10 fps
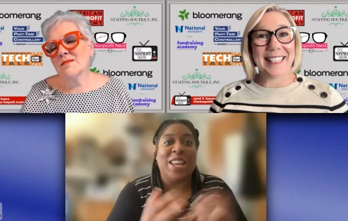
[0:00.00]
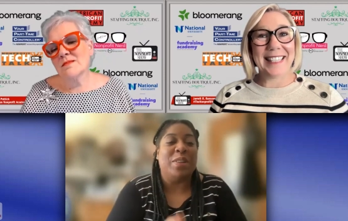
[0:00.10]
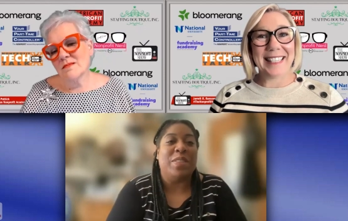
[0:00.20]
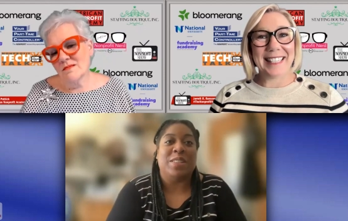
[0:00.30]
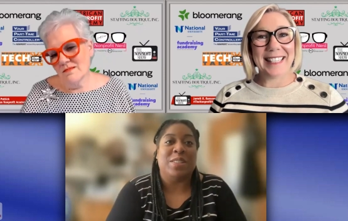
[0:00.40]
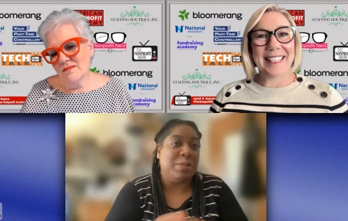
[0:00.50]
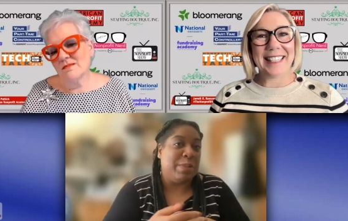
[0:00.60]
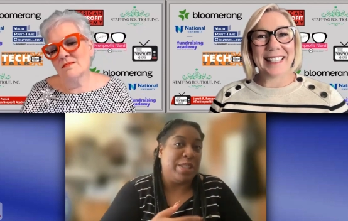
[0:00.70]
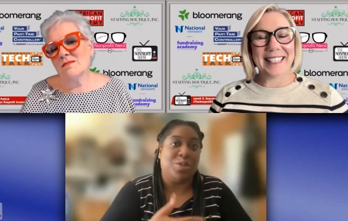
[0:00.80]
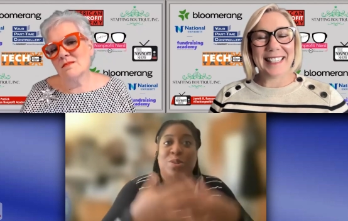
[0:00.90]
Speaker 1: you know that can
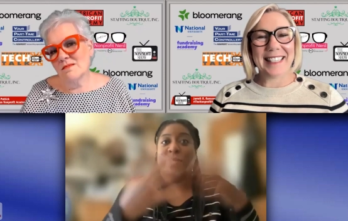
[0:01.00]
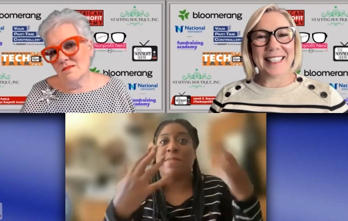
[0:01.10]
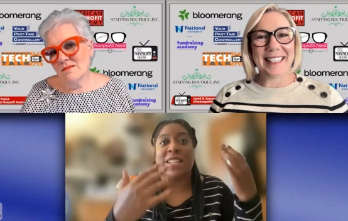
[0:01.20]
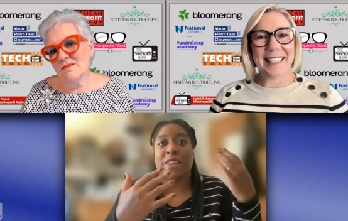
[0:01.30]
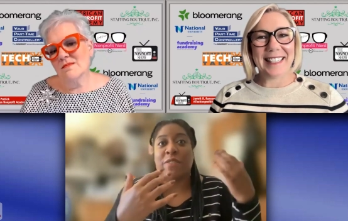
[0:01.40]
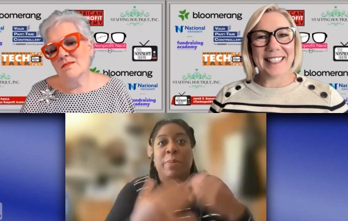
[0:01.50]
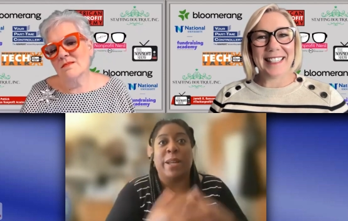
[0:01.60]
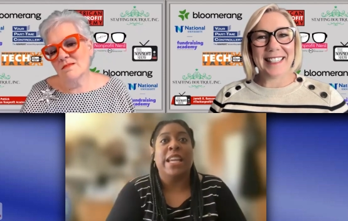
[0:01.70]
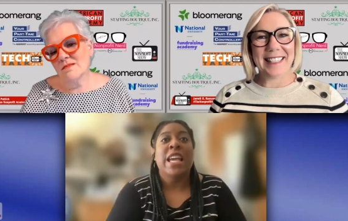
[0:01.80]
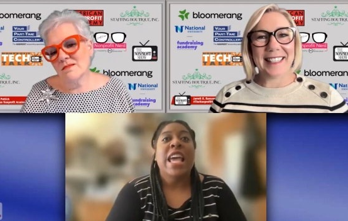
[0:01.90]
be mm-hmm. streamed out to
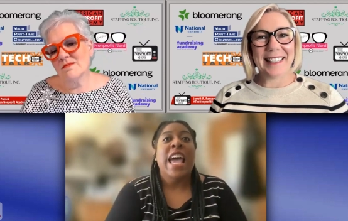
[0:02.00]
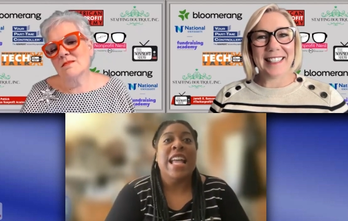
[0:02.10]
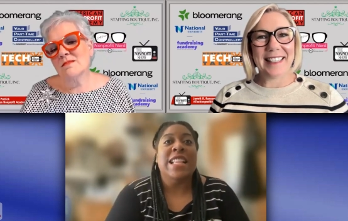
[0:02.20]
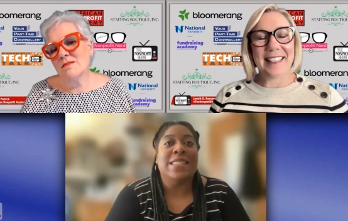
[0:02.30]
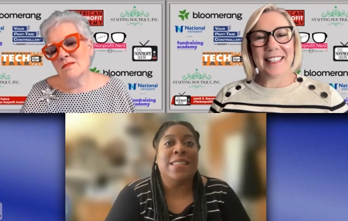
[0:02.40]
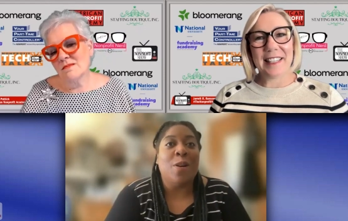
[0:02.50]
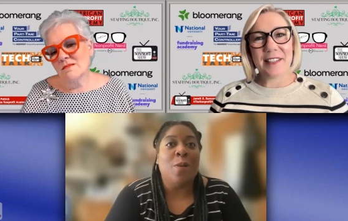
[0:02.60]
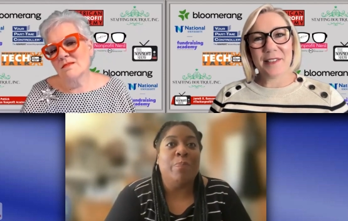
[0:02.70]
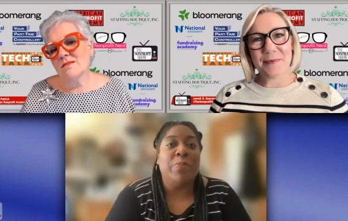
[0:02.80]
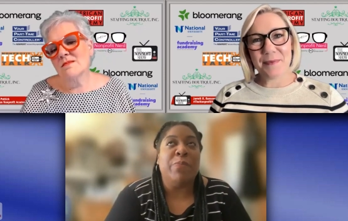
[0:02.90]
everybody and
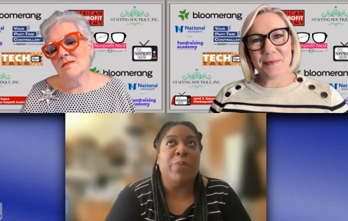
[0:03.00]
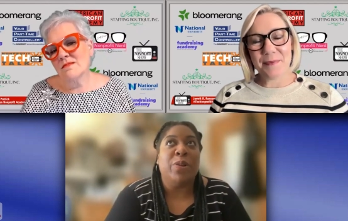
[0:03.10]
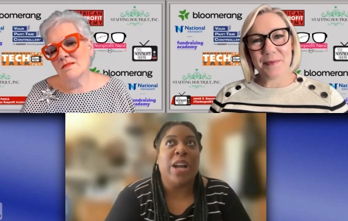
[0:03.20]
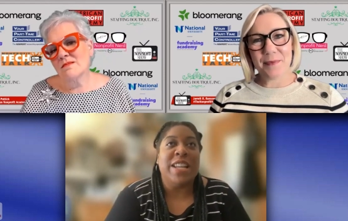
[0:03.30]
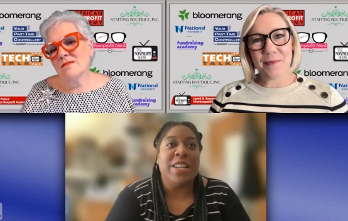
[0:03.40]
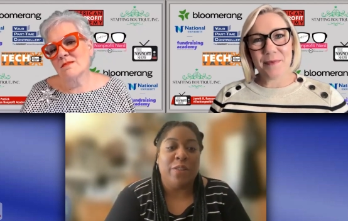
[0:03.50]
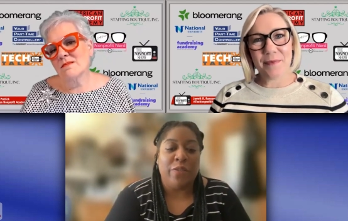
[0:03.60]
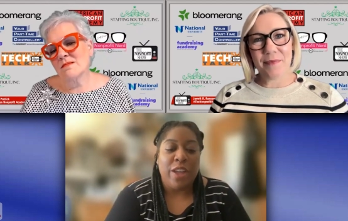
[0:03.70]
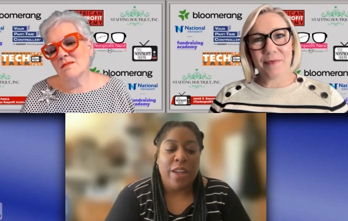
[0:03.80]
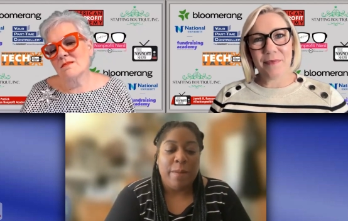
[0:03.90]
so people are kind of
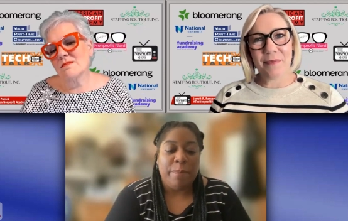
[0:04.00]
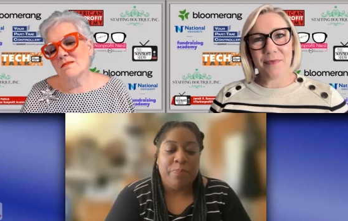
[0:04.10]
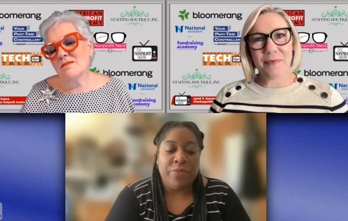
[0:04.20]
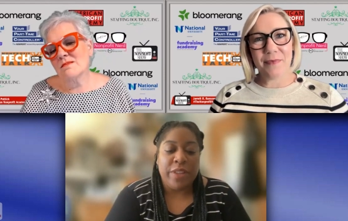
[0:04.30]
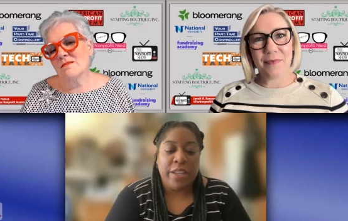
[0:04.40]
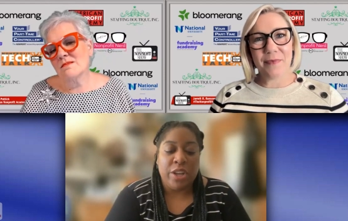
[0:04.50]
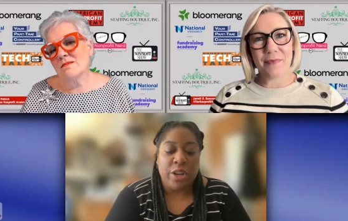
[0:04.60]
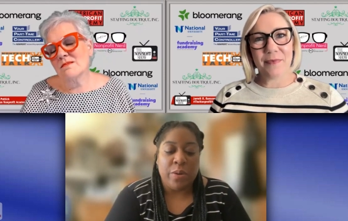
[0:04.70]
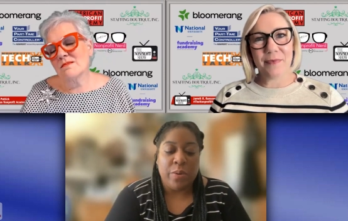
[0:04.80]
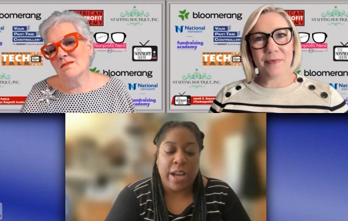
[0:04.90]
you
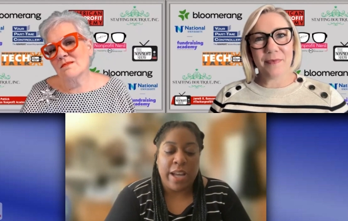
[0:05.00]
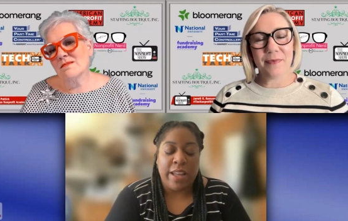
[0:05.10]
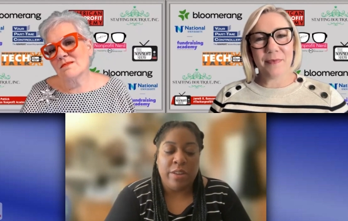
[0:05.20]
know uh,